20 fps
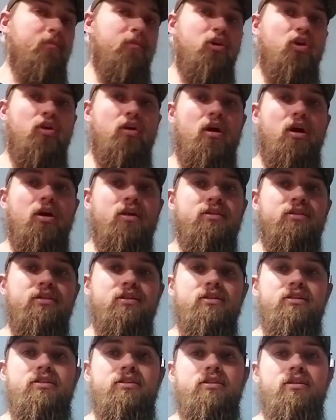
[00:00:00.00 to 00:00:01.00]
type
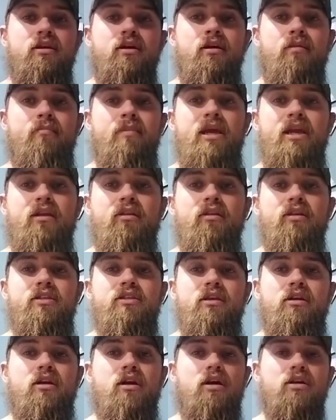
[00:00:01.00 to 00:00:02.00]
crosses,
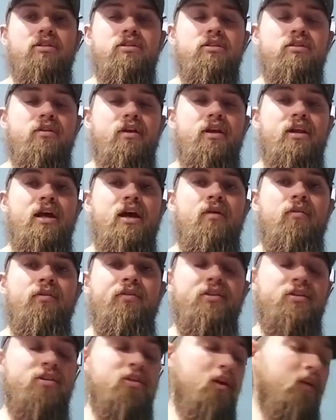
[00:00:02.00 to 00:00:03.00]
Mangalitsa crosses right
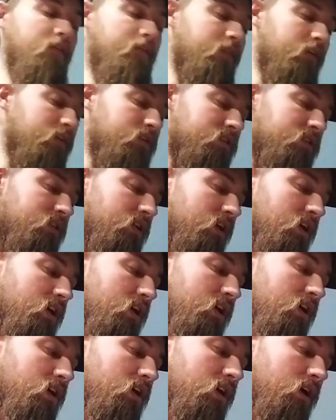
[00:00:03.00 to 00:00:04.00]
now with his
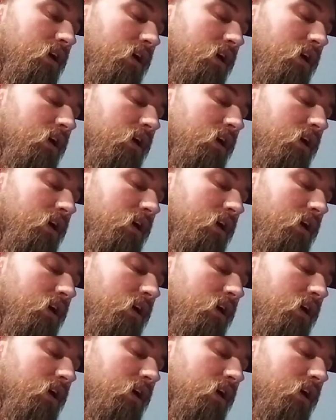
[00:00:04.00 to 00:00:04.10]
Herefords.